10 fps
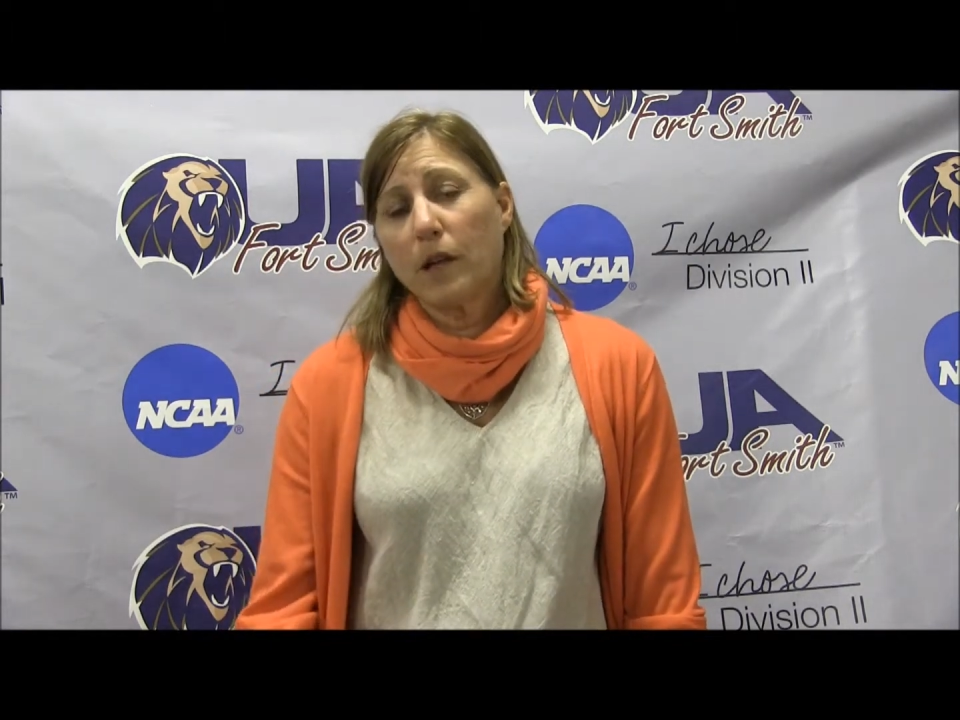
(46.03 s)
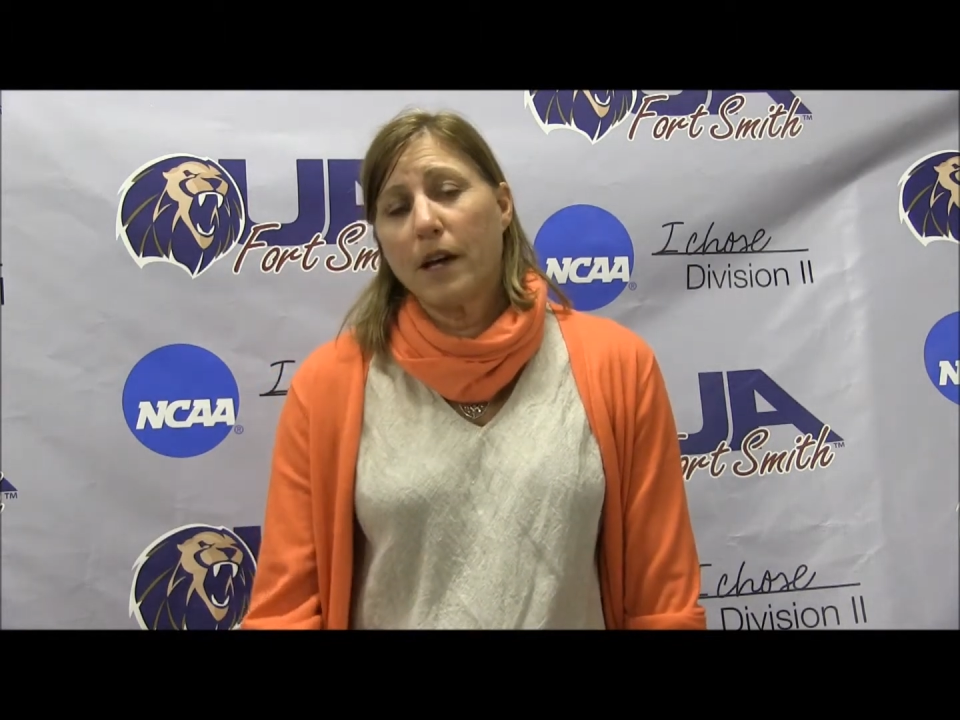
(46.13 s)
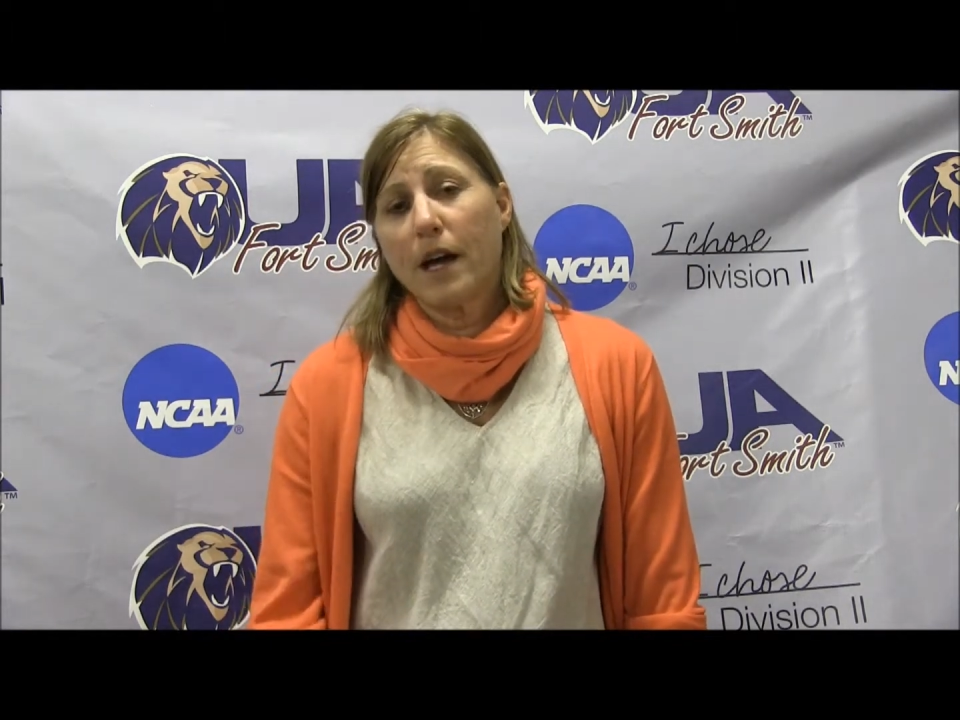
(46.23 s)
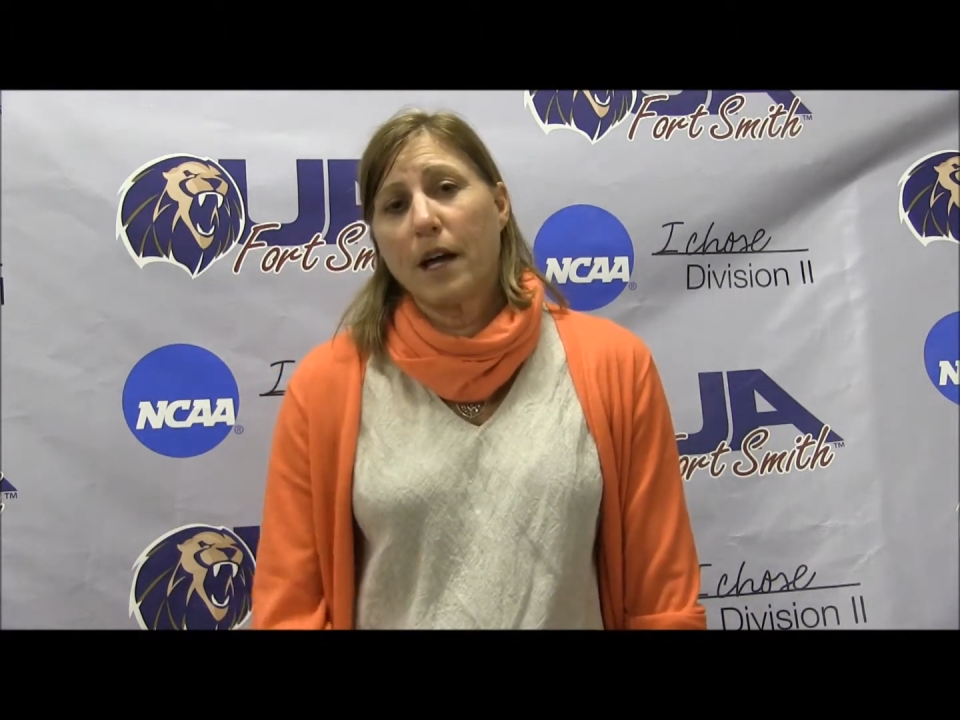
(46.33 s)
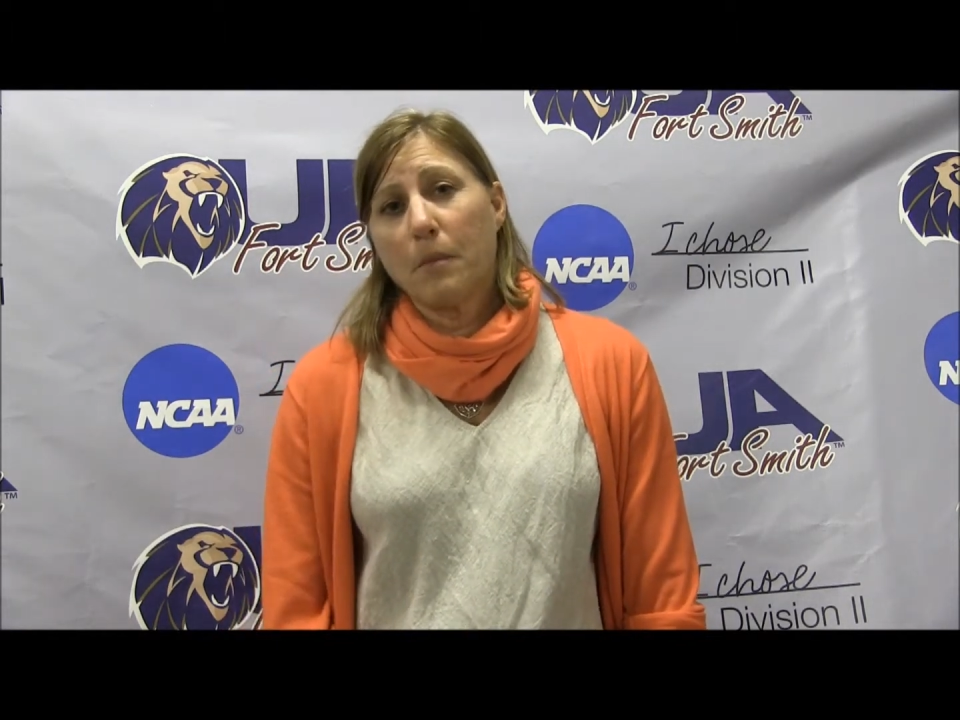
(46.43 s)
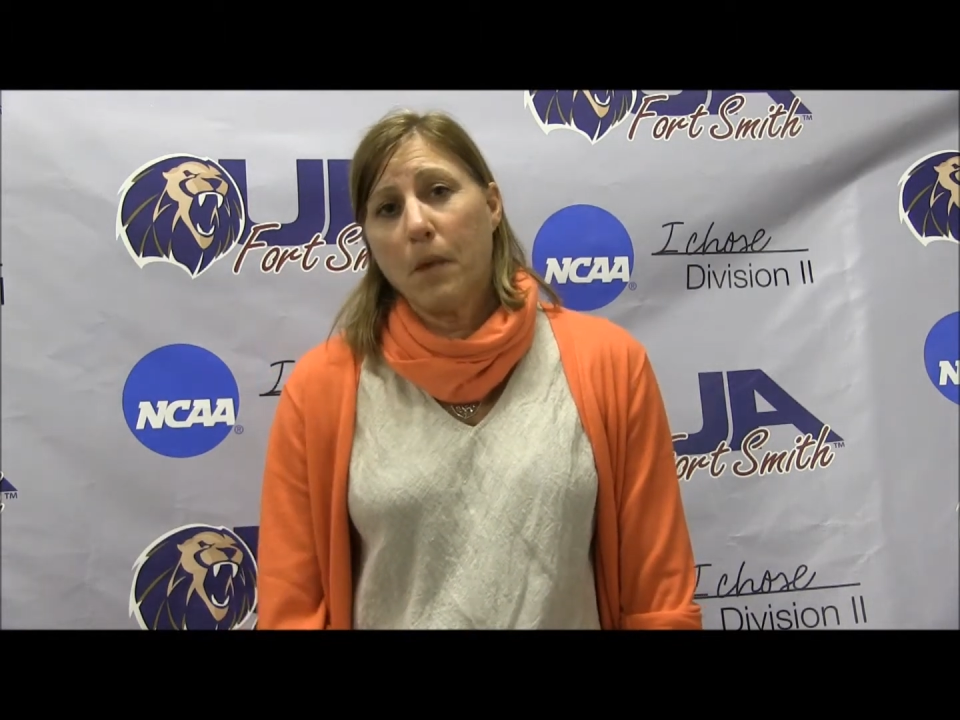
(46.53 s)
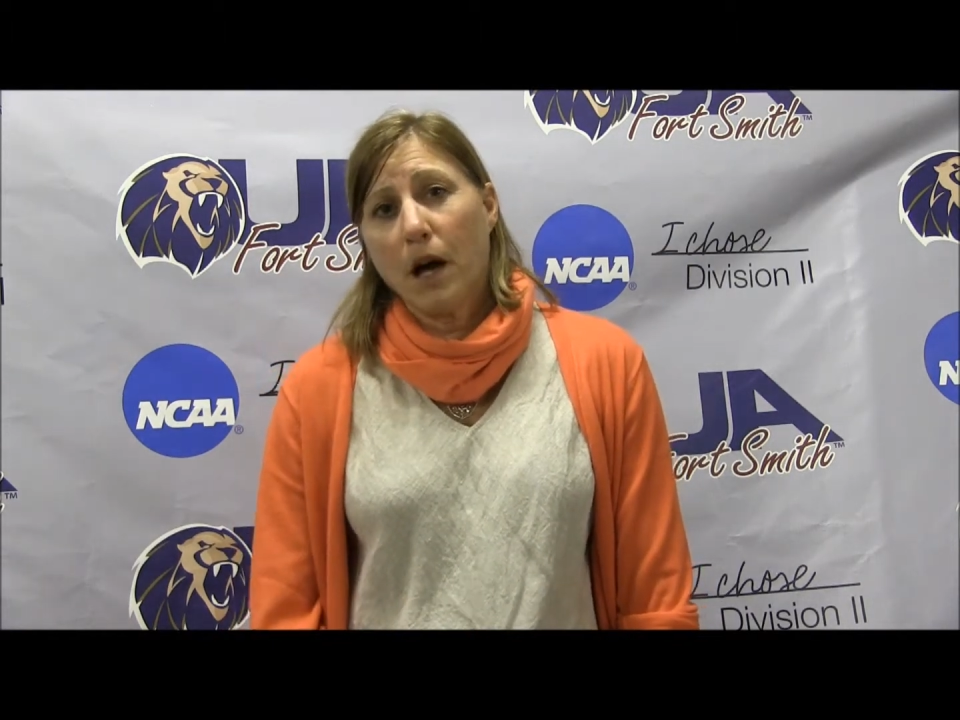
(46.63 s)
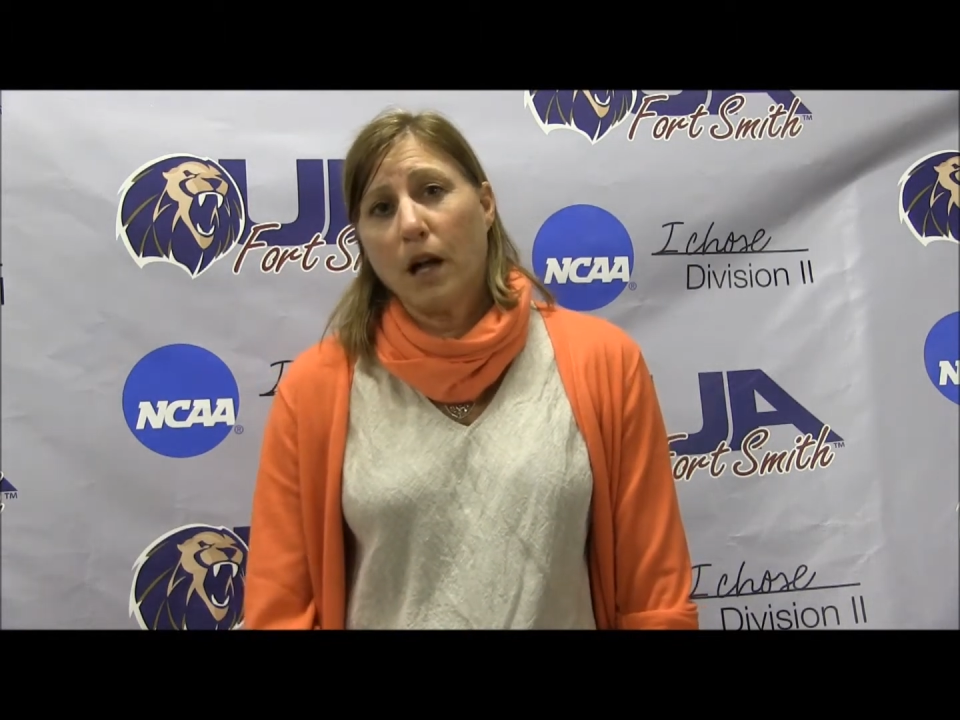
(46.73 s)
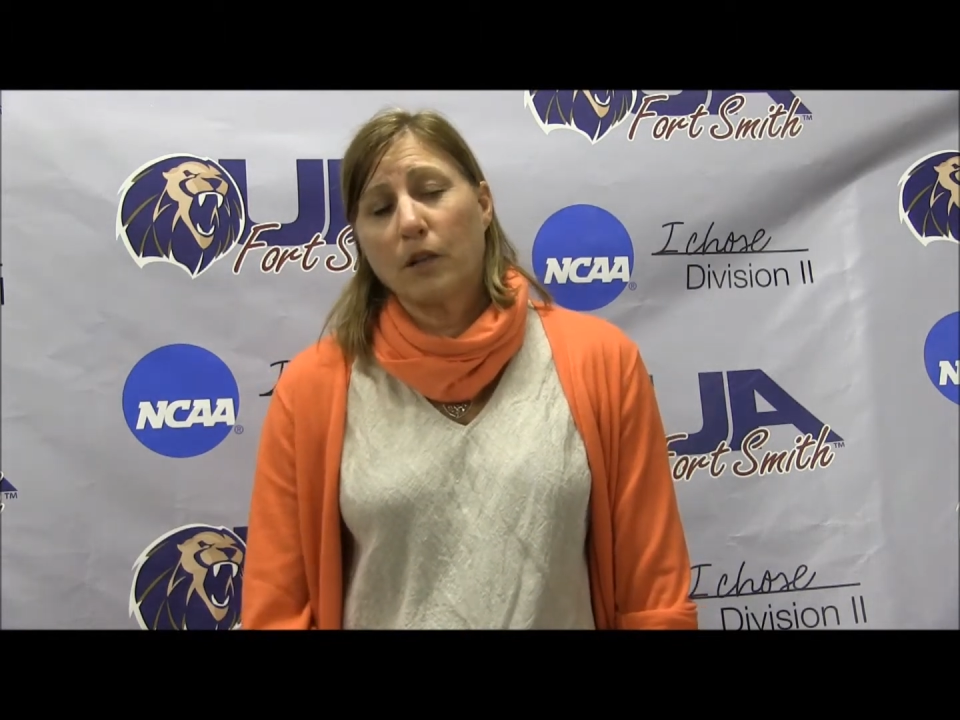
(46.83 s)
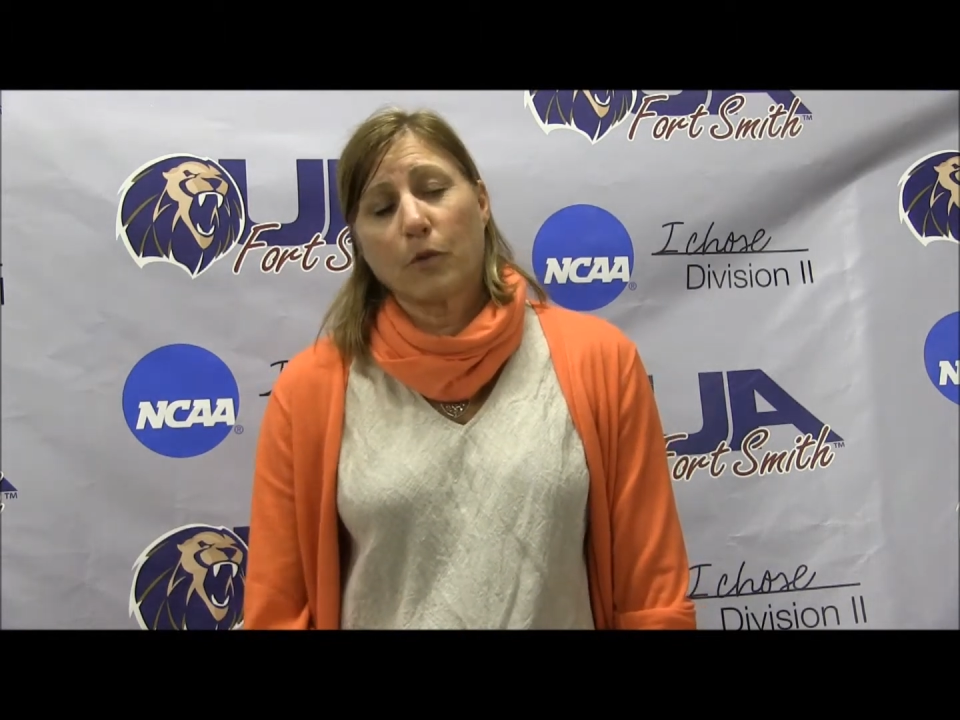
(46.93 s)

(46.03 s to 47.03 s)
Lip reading: play out of Mel,